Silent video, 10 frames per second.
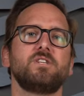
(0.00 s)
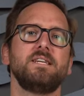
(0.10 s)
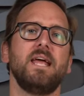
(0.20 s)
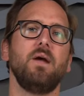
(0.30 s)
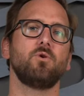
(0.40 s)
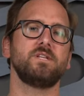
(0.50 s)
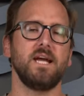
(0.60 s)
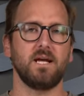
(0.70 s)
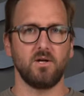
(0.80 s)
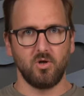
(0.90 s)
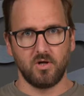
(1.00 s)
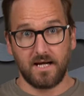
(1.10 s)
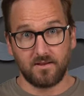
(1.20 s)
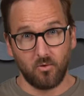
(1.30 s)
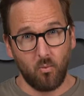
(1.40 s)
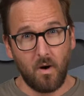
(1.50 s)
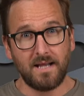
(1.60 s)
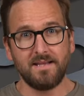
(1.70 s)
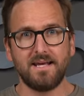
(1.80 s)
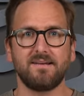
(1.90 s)
Today we're taking a look at the
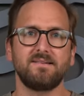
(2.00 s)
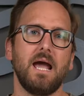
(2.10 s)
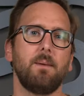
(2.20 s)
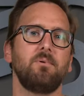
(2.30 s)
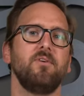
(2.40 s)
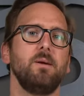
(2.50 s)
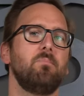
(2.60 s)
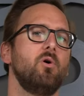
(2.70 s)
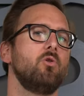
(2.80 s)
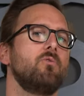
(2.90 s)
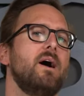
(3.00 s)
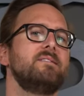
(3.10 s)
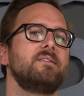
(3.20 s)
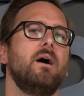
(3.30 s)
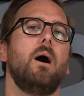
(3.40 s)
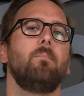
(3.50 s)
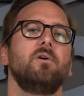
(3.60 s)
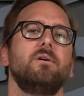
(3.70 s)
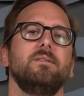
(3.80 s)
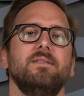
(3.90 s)
Wiley X Captivate polarized
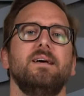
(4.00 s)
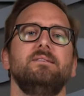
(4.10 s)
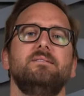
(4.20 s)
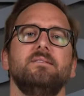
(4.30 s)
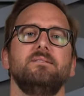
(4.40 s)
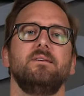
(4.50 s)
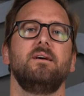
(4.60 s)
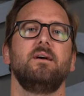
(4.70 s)
copper lenses.